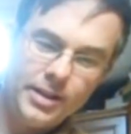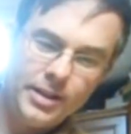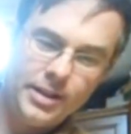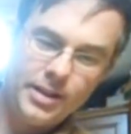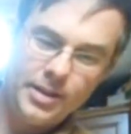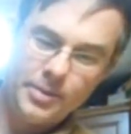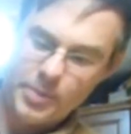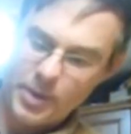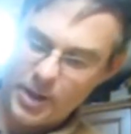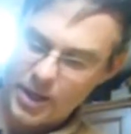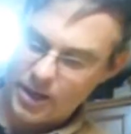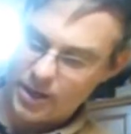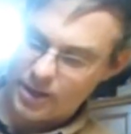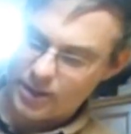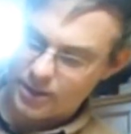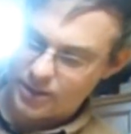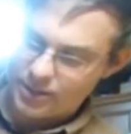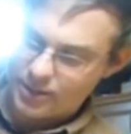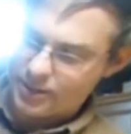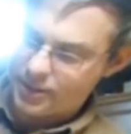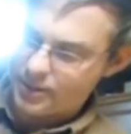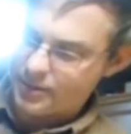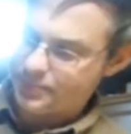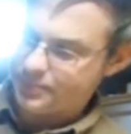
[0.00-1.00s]
the beaters.
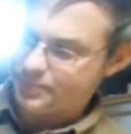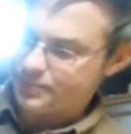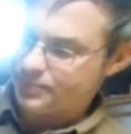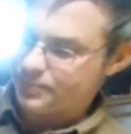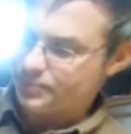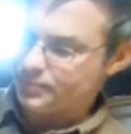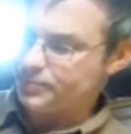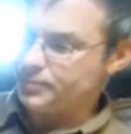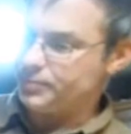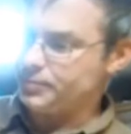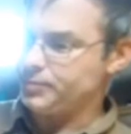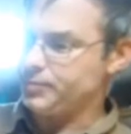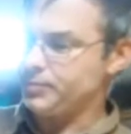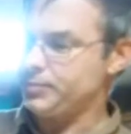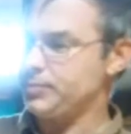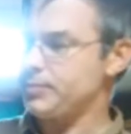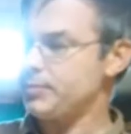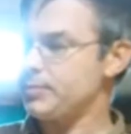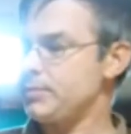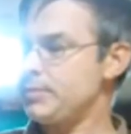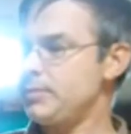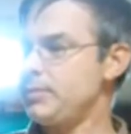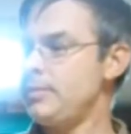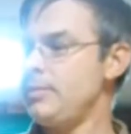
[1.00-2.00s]

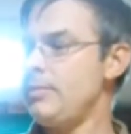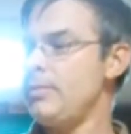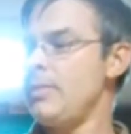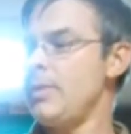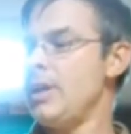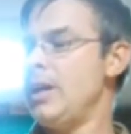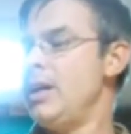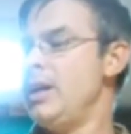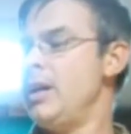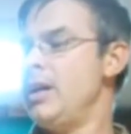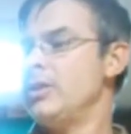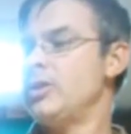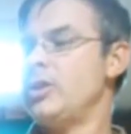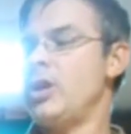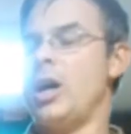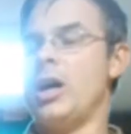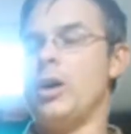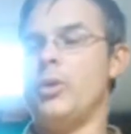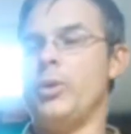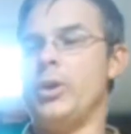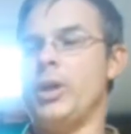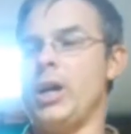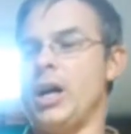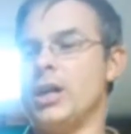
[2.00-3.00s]
It's got a
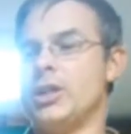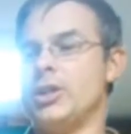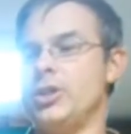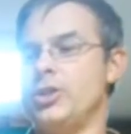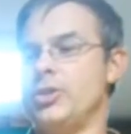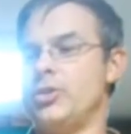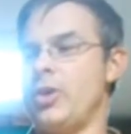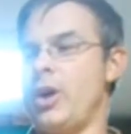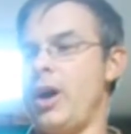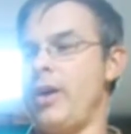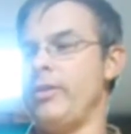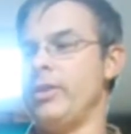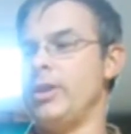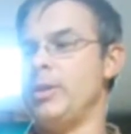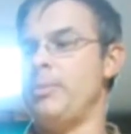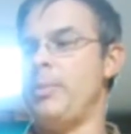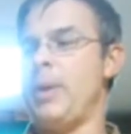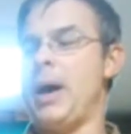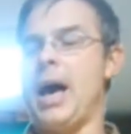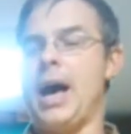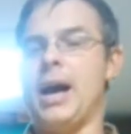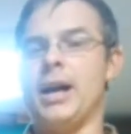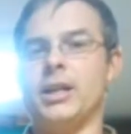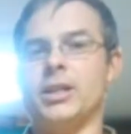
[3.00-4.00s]
reduction drive at the
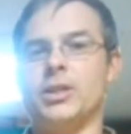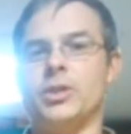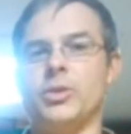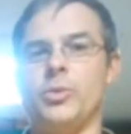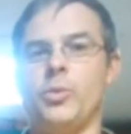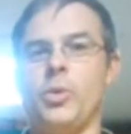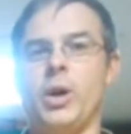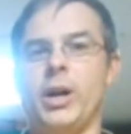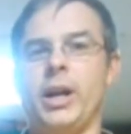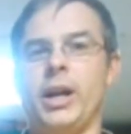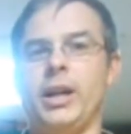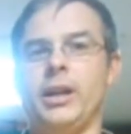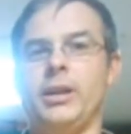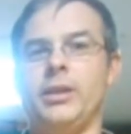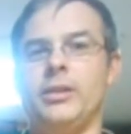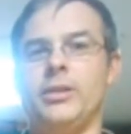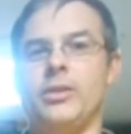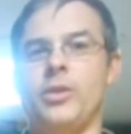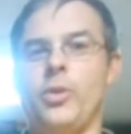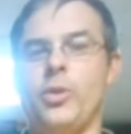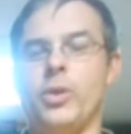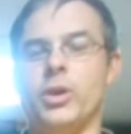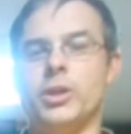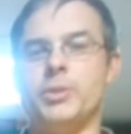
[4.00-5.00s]
back. It's a 1/8
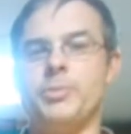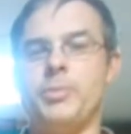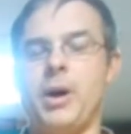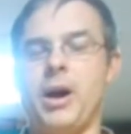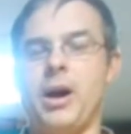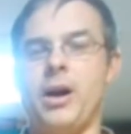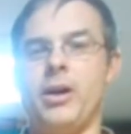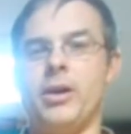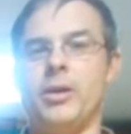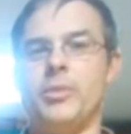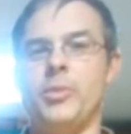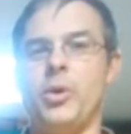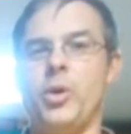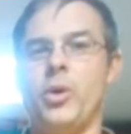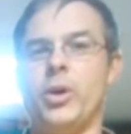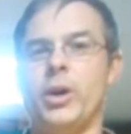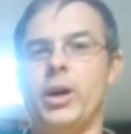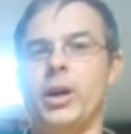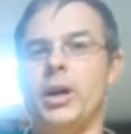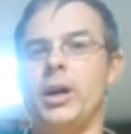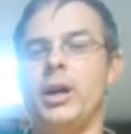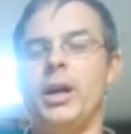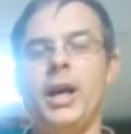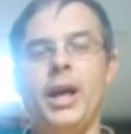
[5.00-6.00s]
horsepower
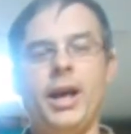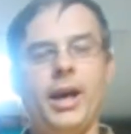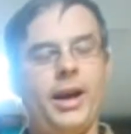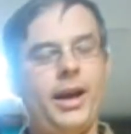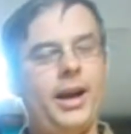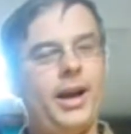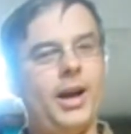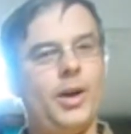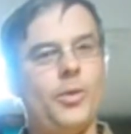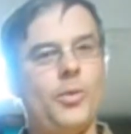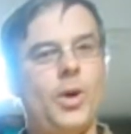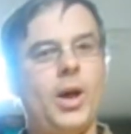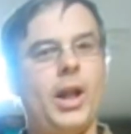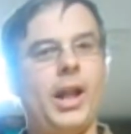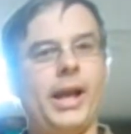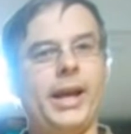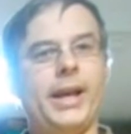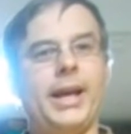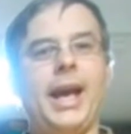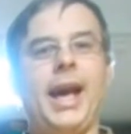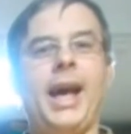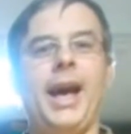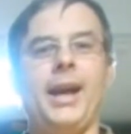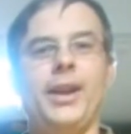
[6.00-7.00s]
motor, and while
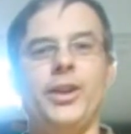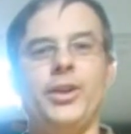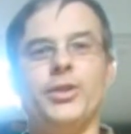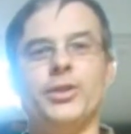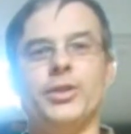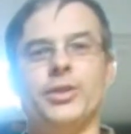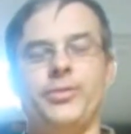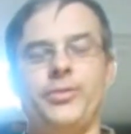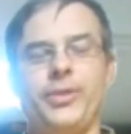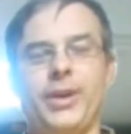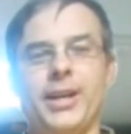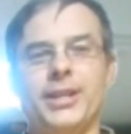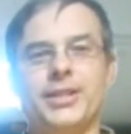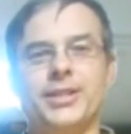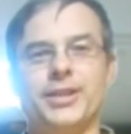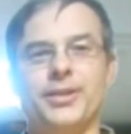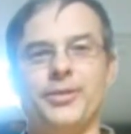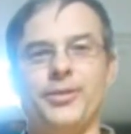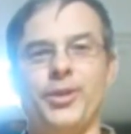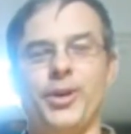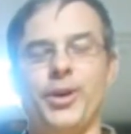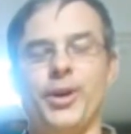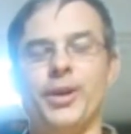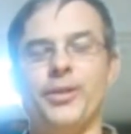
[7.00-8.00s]
I can use a phase
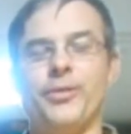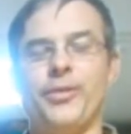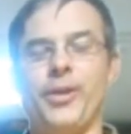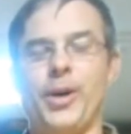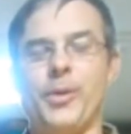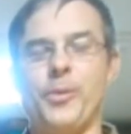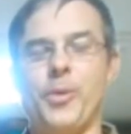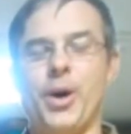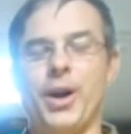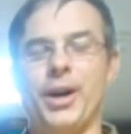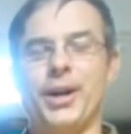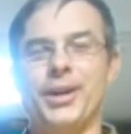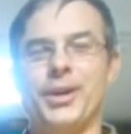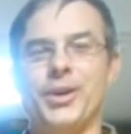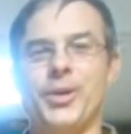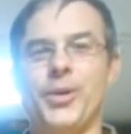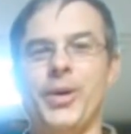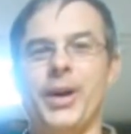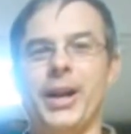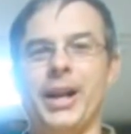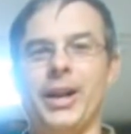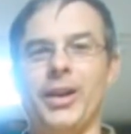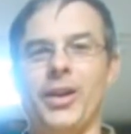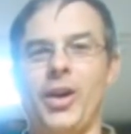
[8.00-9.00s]
converter if I wanted to go
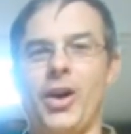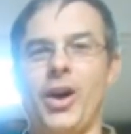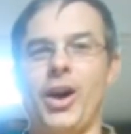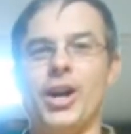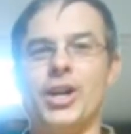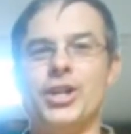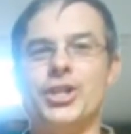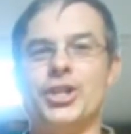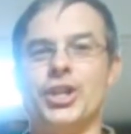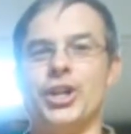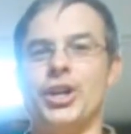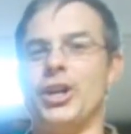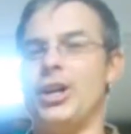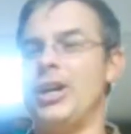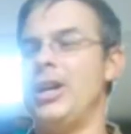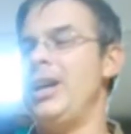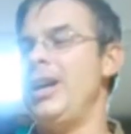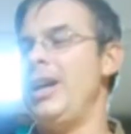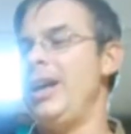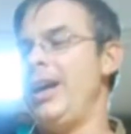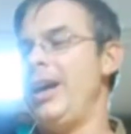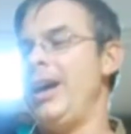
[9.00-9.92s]
any larger,